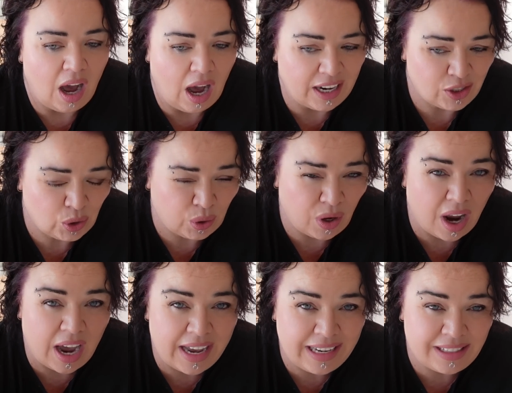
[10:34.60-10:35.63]
I
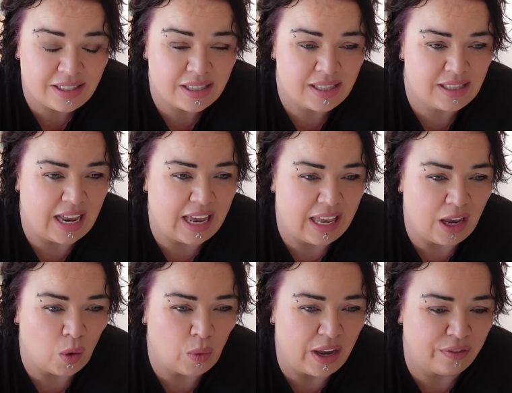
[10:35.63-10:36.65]
try to stay
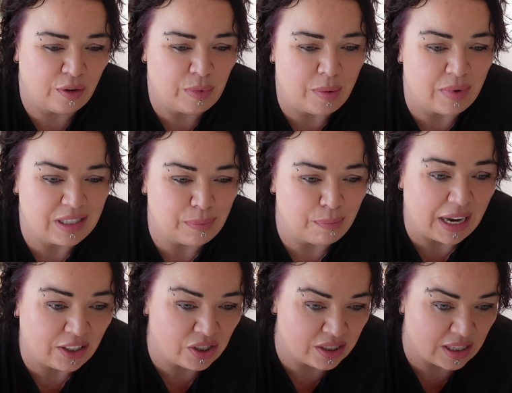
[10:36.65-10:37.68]
away from them as
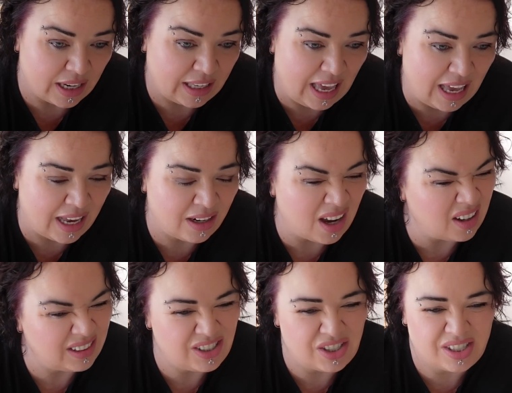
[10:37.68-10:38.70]
much as I can,
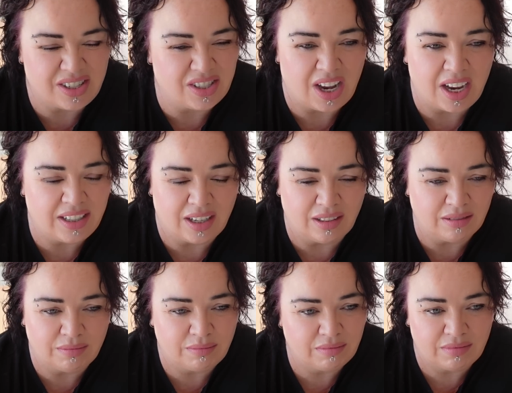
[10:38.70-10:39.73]
only just because I
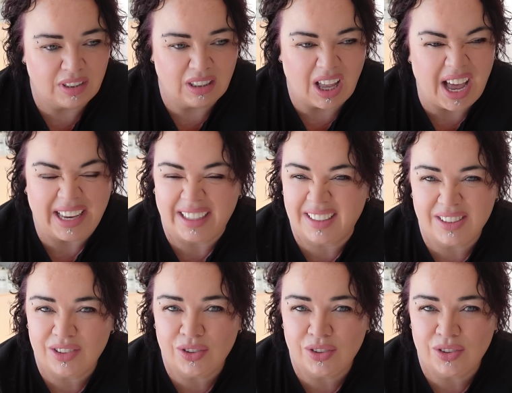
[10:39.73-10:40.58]
don't like